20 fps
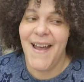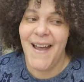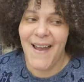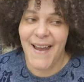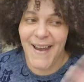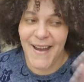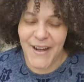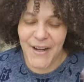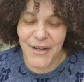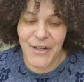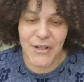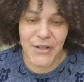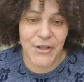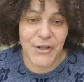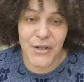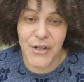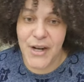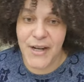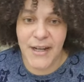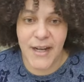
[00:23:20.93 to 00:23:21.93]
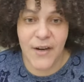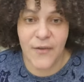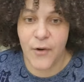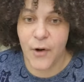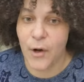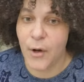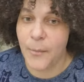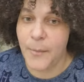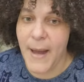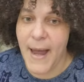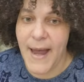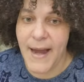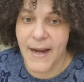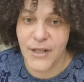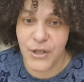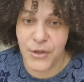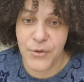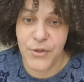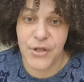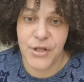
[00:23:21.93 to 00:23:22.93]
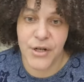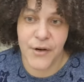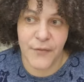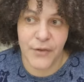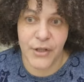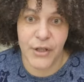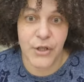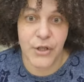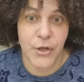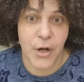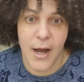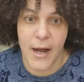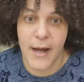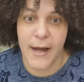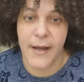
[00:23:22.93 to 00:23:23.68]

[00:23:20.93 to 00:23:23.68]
And any of her bags, you should definitely try.